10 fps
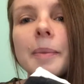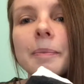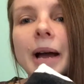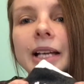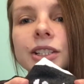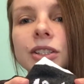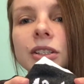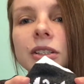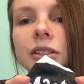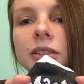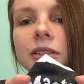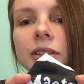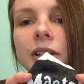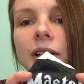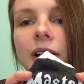Master
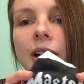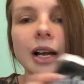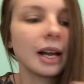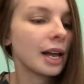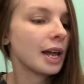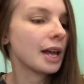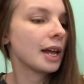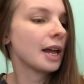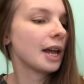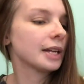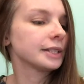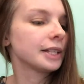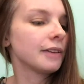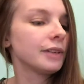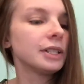has
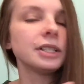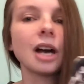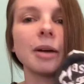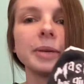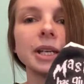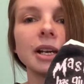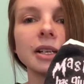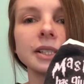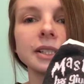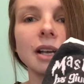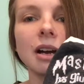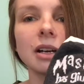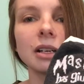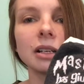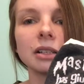given Dobby a
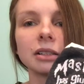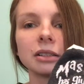sock.